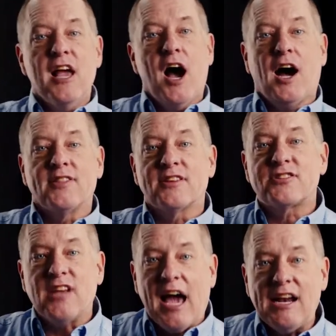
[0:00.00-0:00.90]
on the
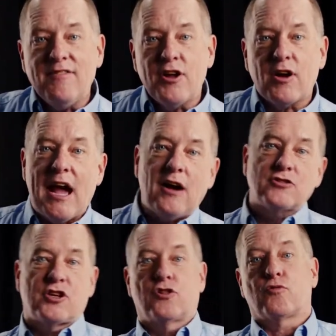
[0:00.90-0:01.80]
side of their
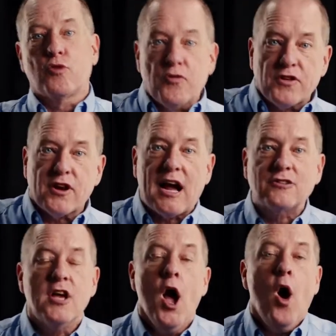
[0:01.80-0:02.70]
house, on the roof of their house,